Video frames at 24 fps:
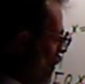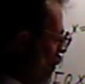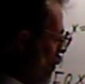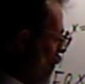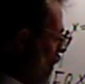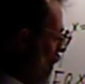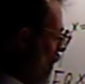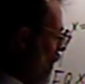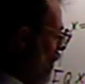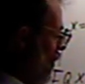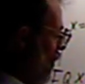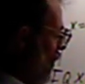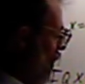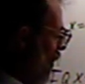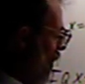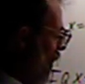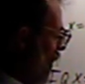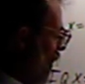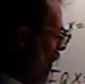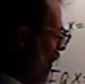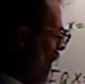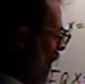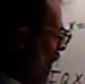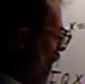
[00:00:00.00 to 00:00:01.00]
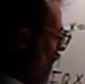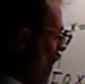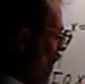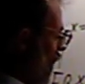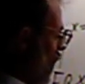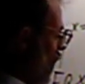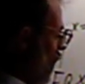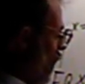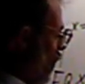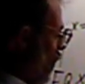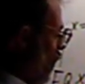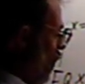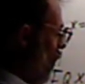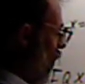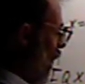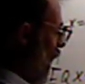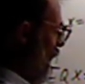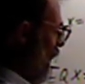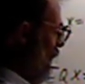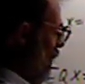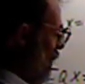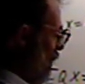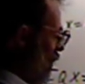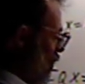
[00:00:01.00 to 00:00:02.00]
was
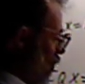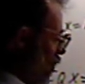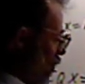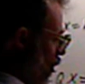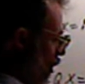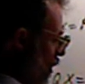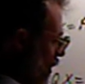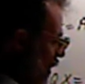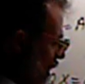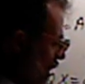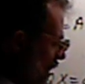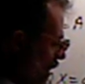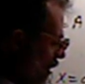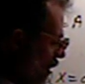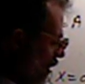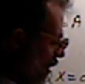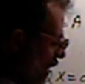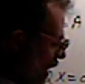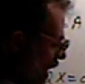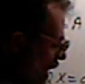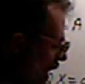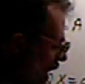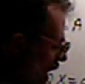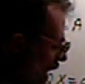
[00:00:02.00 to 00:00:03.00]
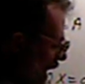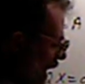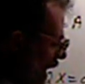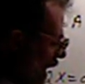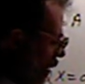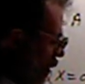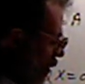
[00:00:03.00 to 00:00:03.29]
right at this point here. How